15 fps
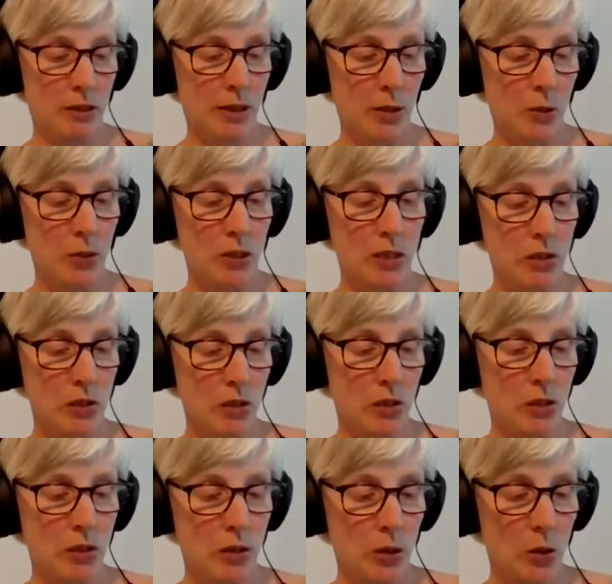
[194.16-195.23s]
and
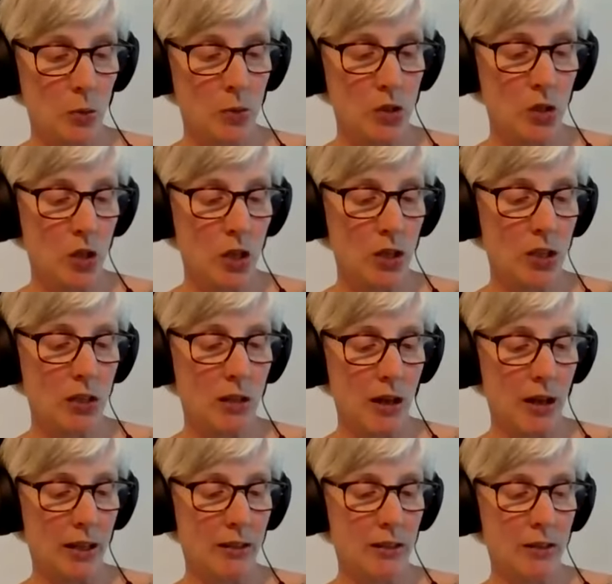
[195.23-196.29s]
Winston, who was
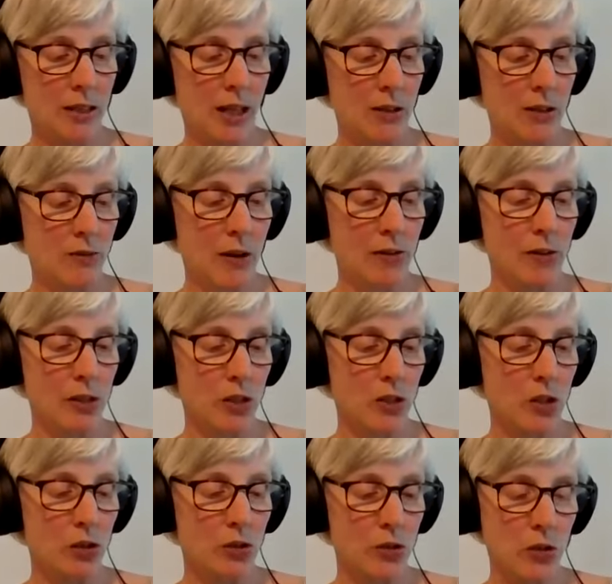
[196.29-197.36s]
39 and had a varicose
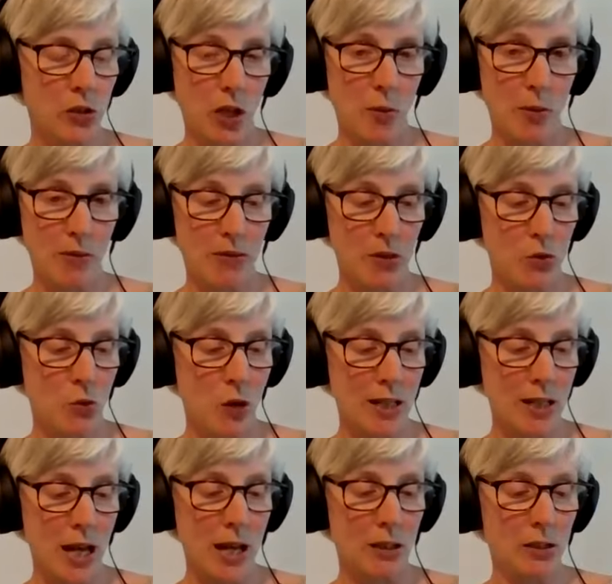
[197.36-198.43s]
ulcer above his
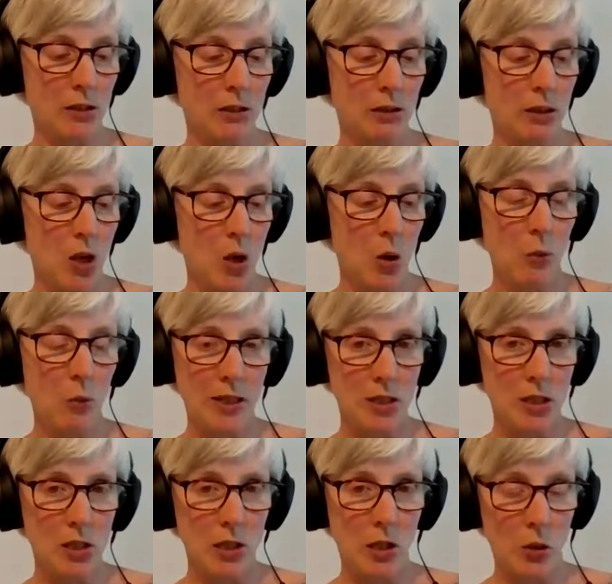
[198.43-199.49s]
right ankle, went
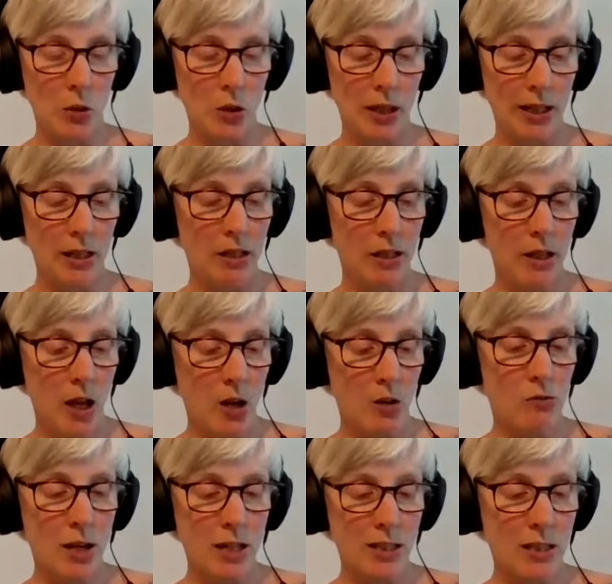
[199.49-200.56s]
slowly,
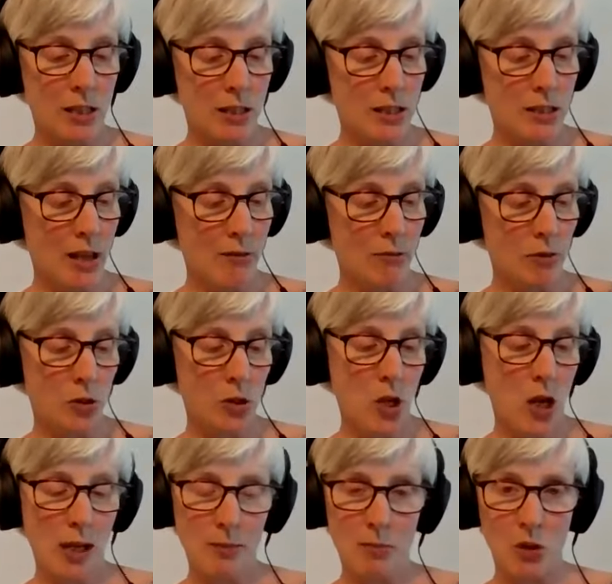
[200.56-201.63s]
resting several
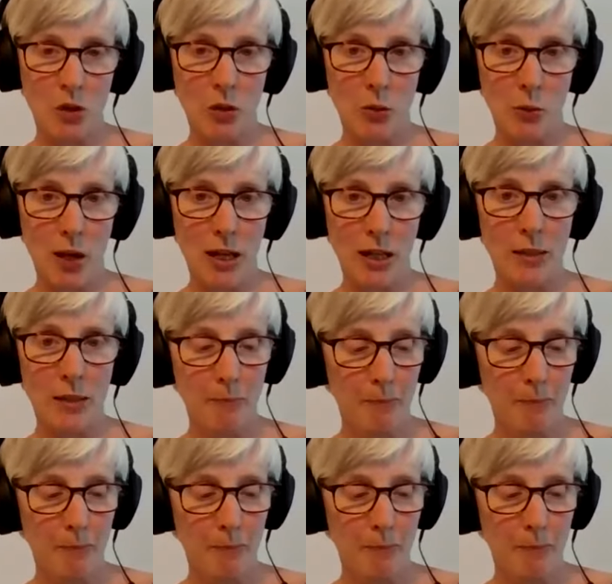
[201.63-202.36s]
times on the way.